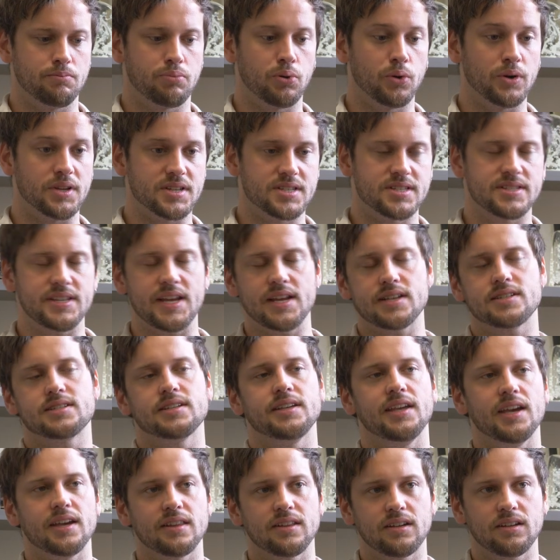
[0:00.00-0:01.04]
put a set
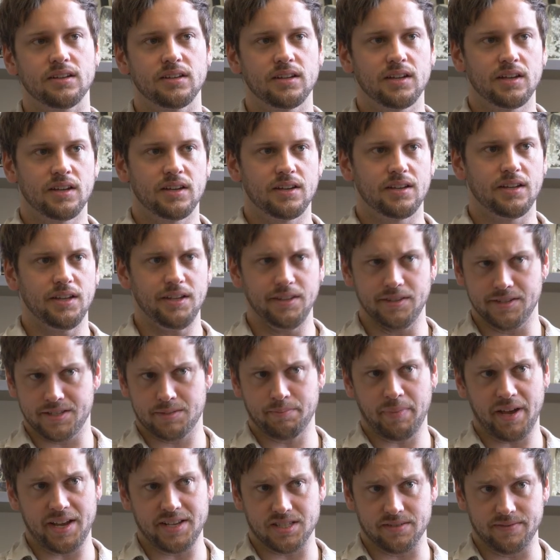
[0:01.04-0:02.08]
together in the
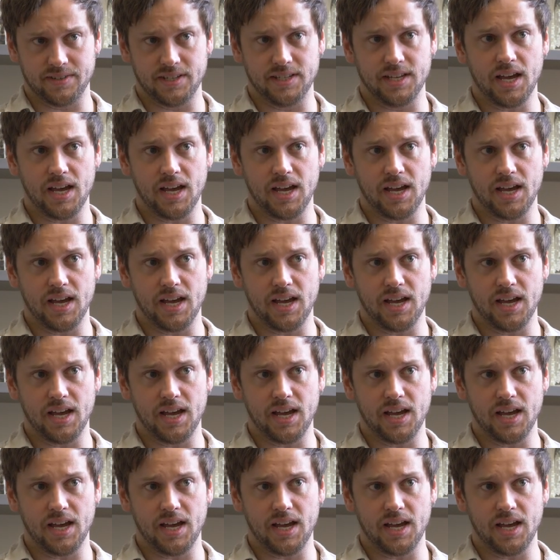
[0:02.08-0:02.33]
space of a